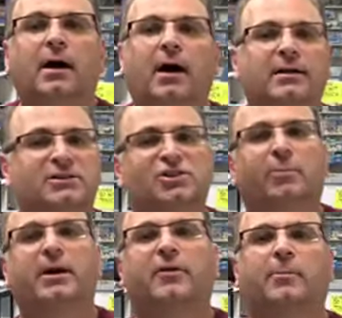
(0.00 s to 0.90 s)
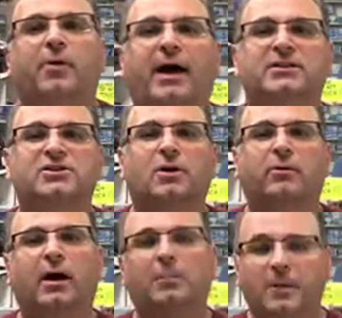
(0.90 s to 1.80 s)
Just so many other projects
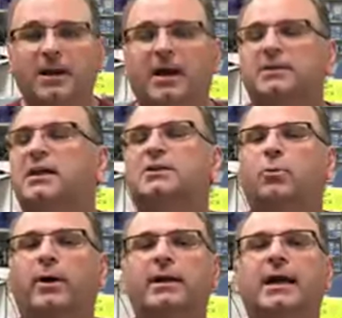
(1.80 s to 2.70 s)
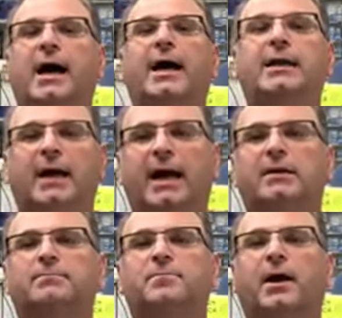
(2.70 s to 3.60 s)
going on, but T29,
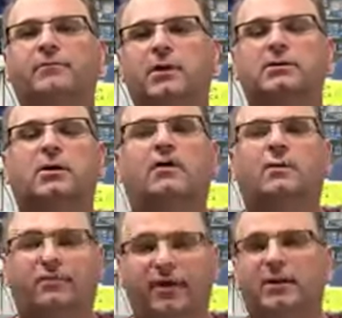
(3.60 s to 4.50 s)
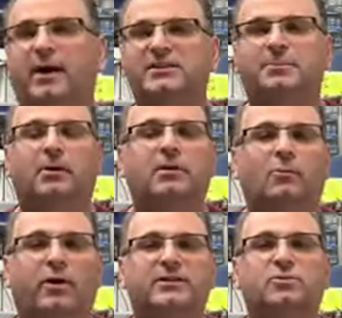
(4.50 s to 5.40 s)
I've looked it over. A friend of mine's building
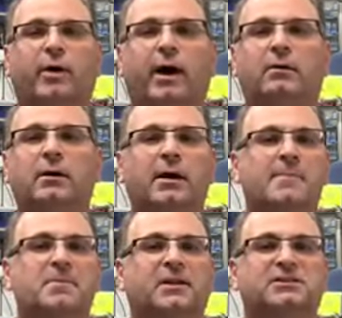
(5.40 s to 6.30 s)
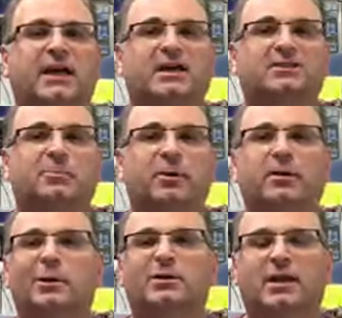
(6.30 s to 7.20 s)
one as well. Looks like it's a pretty
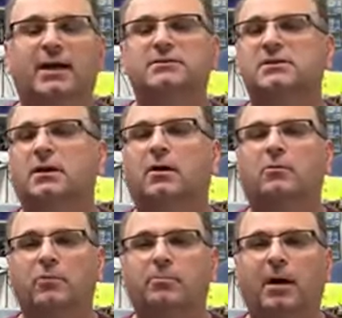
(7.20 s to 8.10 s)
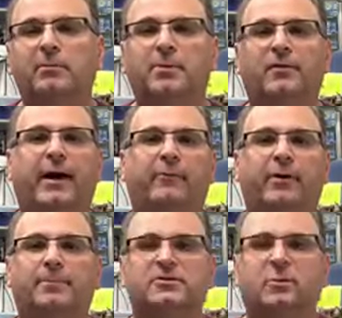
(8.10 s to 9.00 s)
good kit, so we'll probably build that
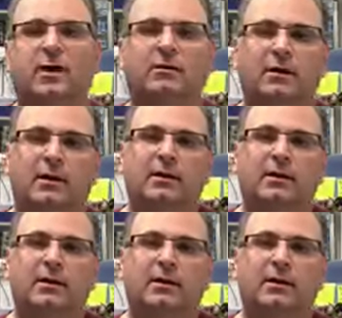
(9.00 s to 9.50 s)
one up as well.